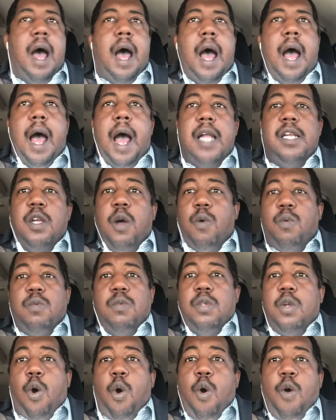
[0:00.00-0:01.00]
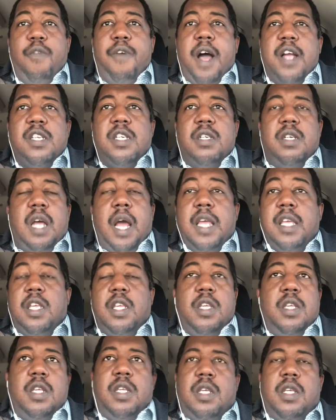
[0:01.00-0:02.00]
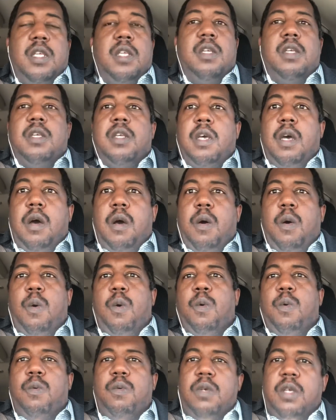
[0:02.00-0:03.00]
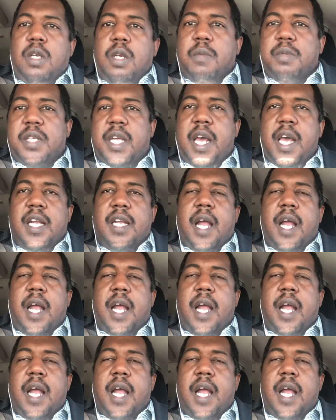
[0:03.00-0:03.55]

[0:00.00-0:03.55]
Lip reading: I don't know if yo, you know what I'm saying?